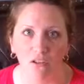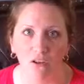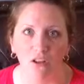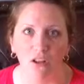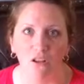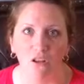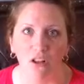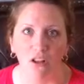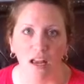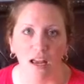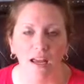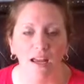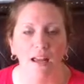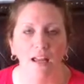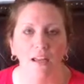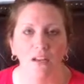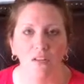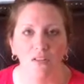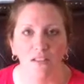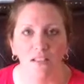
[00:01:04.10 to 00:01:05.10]
girl, and
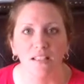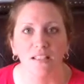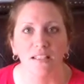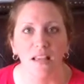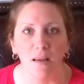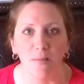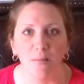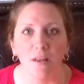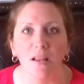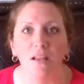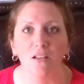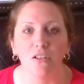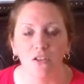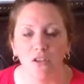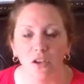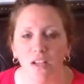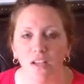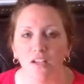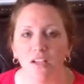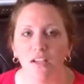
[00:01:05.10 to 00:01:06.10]
I used the same
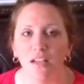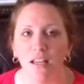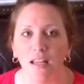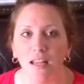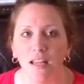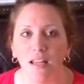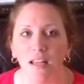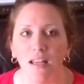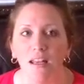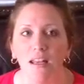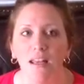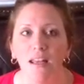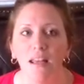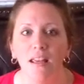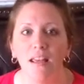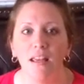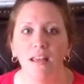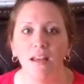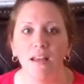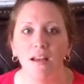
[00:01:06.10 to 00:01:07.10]
illustration
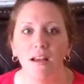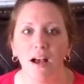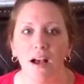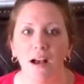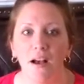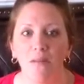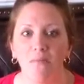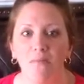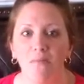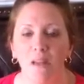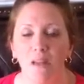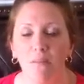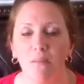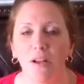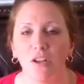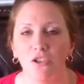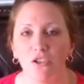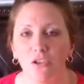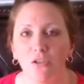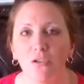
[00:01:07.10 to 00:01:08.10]
in
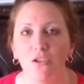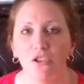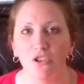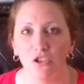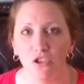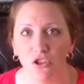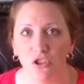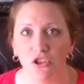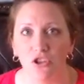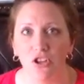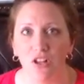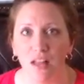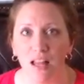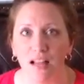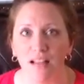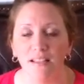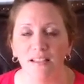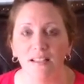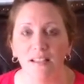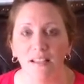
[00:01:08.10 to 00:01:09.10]
my children's church
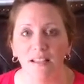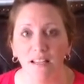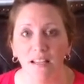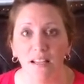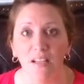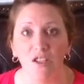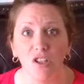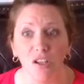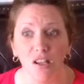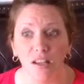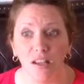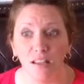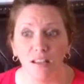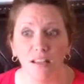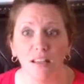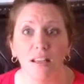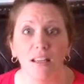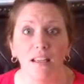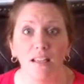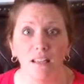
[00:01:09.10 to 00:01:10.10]
class and teaching
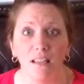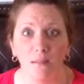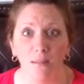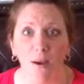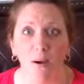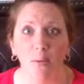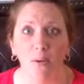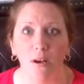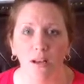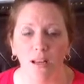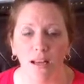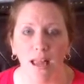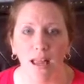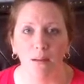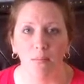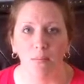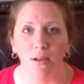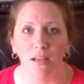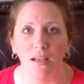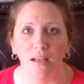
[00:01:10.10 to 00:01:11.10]
the kids about what had
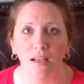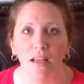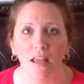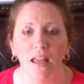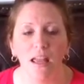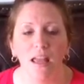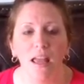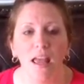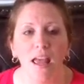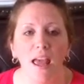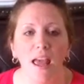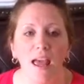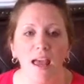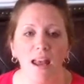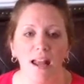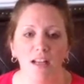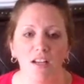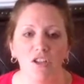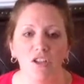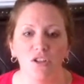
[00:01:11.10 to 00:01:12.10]
happened.
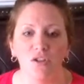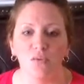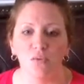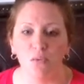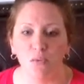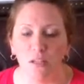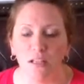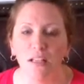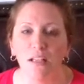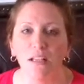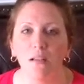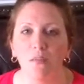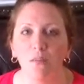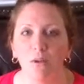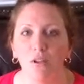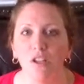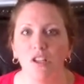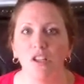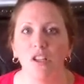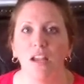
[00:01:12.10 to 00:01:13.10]
And I just really
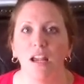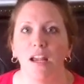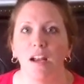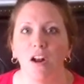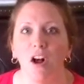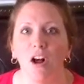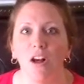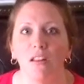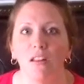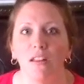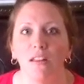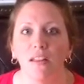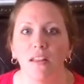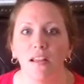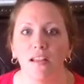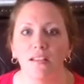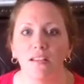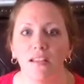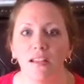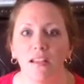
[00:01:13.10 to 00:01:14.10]
appreciate all the
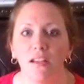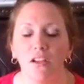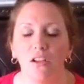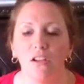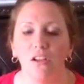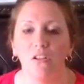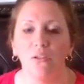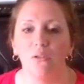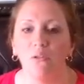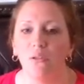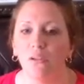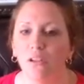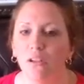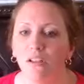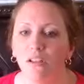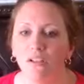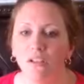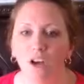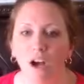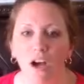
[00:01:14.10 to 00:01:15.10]
things that you
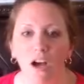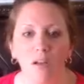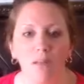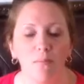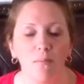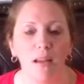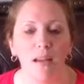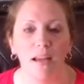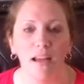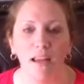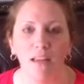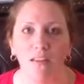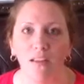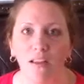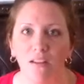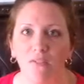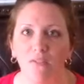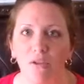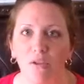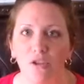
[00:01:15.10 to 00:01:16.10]
taught me and the
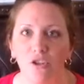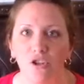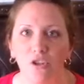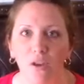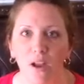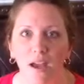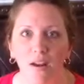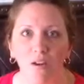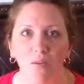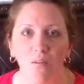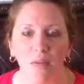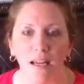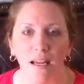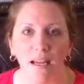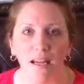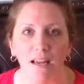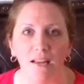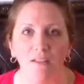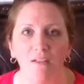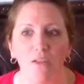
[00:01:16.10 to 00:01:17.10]
influence you had on
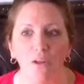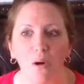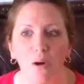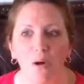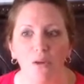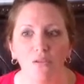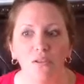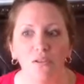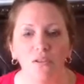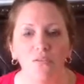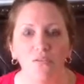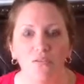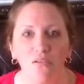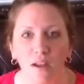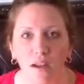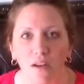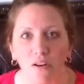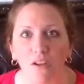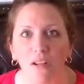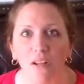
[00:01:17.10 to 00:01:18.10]
me, even though I was a
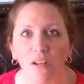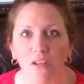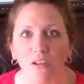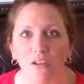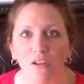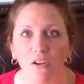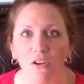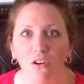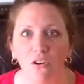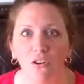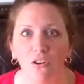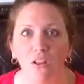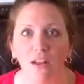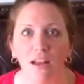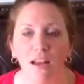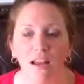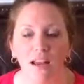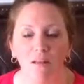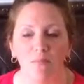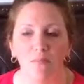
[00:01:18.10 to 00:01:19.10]
very little girl,
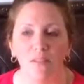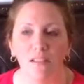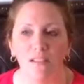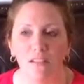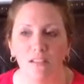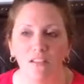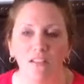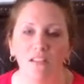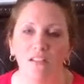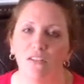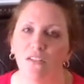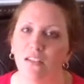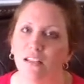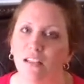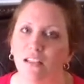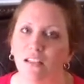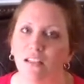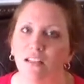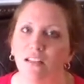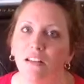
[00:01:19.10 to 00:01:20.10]
and I'm still
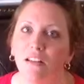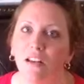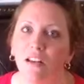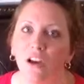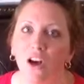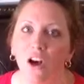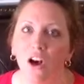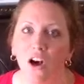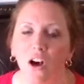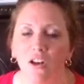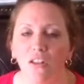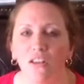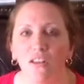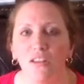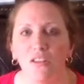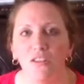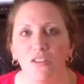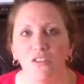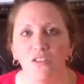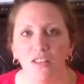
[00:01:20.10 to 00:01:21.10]
using it all
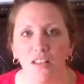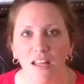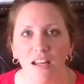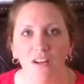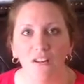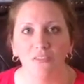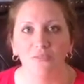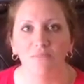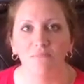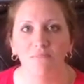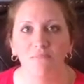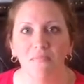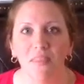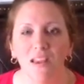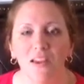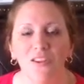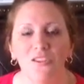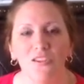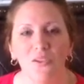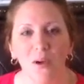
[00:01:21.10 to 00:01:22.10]
these years later.
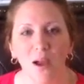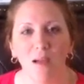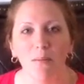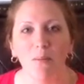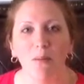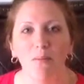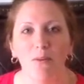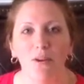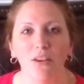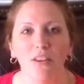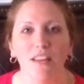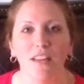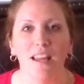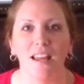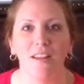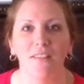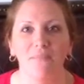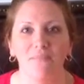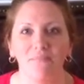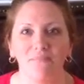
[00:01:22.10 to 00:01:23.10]
So happy
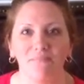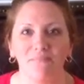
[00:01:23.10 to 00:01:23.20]
birthday.